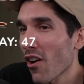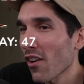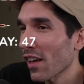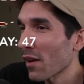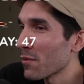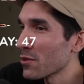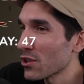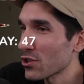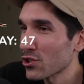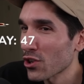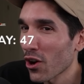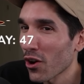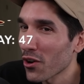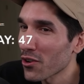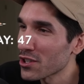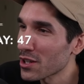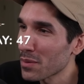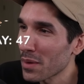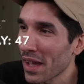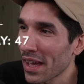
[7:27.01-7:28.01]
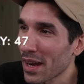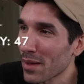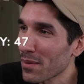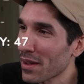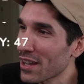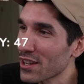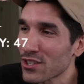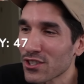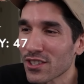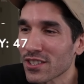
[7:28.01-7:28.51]
like a bunch of charge up
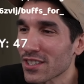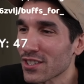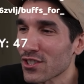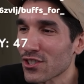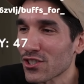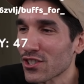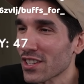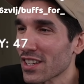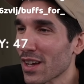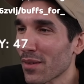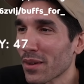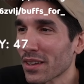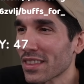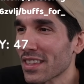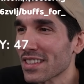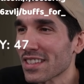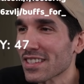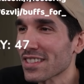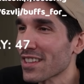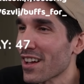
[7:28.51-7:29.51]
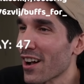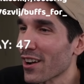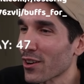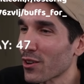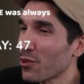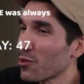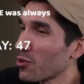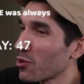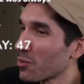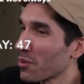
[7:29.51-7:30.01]
animations and shit. I'm like, this is not
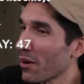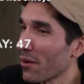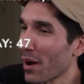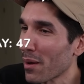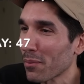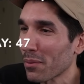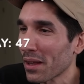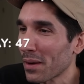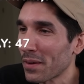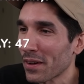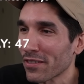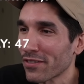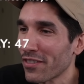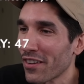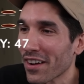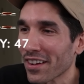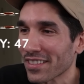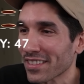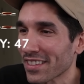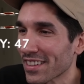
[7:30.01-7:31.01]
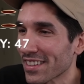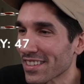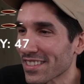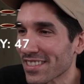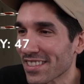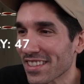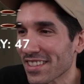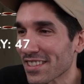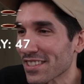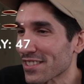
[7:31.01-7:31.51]
cool, bro. And I played, I'm like, fuck this.
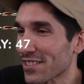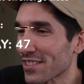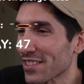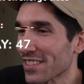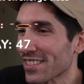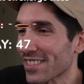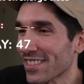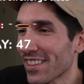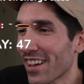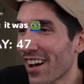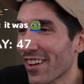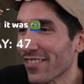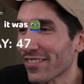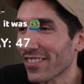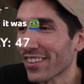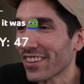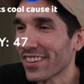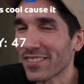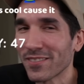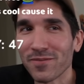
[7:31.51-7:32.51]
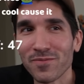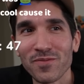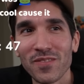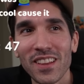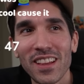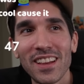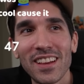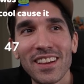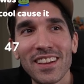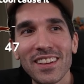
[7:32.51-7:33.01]
This is just not fun.
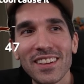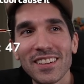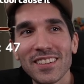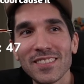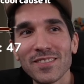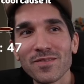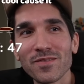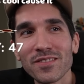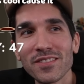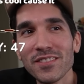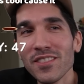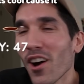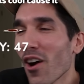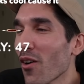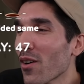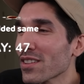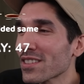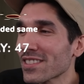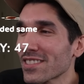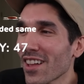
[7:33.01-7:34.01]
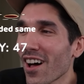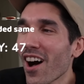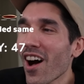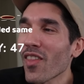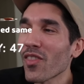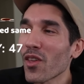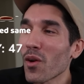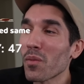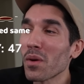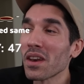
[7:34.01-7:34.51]
No, it's
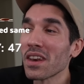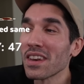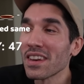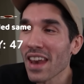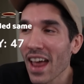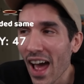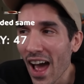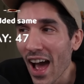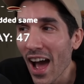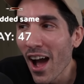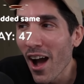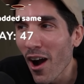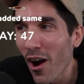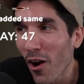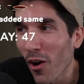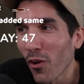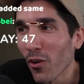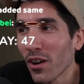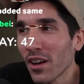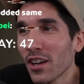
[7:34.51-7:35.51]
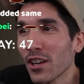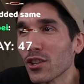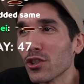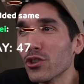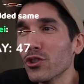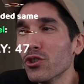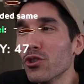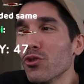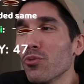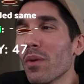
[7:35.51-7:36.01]
not though. But now
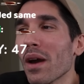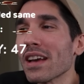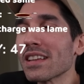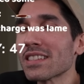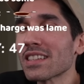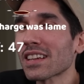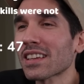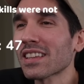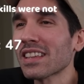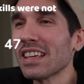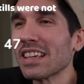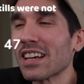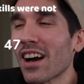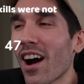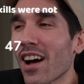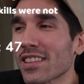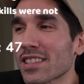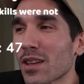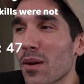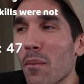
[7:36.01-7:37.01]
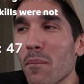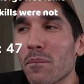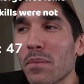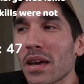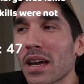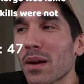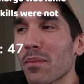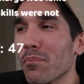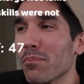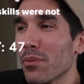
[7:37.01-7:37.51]
you basically got some
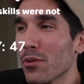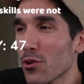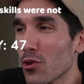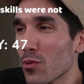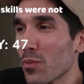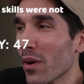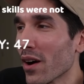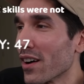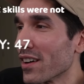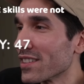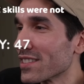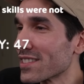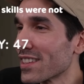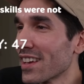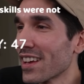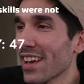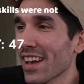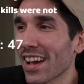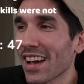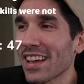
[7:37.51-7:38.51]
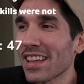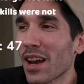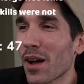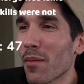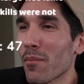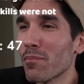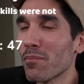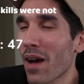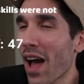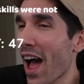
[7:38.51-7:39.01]
big boobas and a
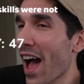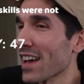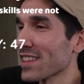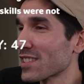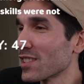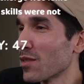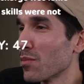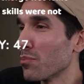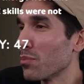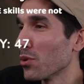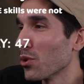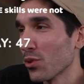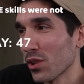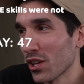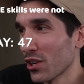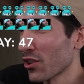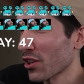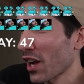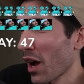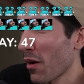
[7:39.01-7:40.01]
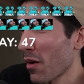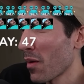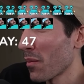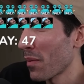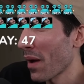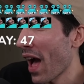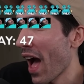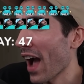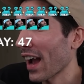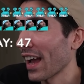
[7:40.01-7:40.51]
massive booty, and you're coming
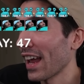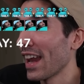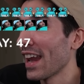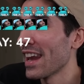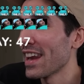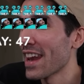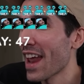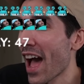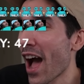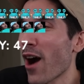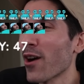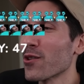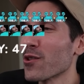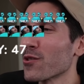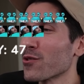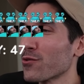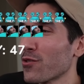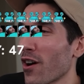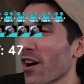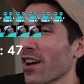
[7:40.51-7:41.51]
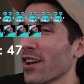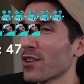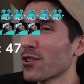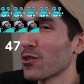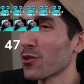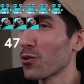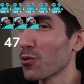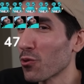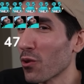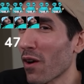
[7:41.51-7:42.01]
back, and now you're fucking
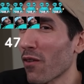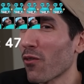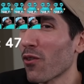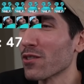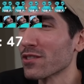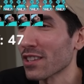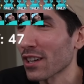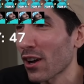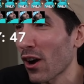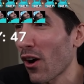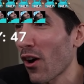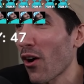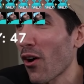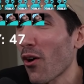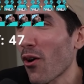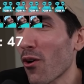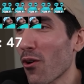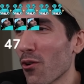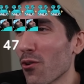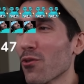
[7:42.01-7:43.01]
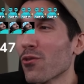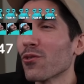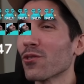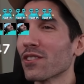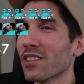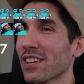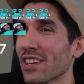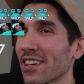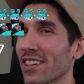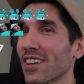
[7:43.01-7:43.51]
cool. Everyone's like,
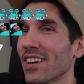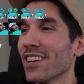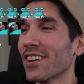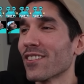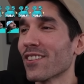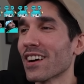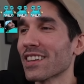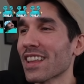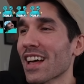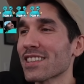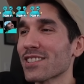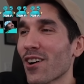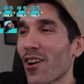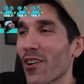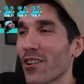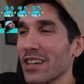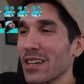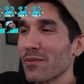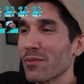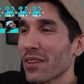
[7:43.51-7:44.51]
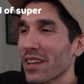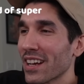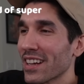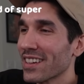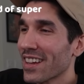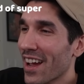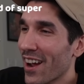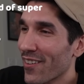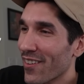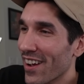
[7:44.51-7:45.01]
holy. Like, that's R E Blade
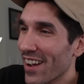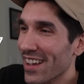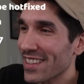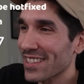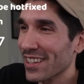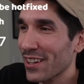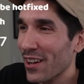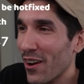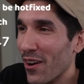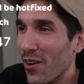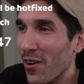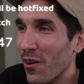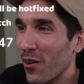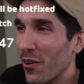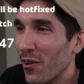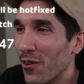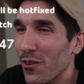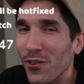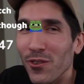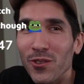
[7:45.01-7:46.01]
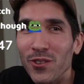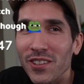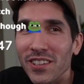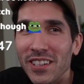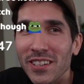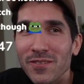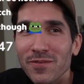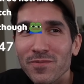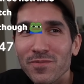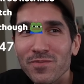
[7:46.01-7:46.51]
now, right? It's like, holy.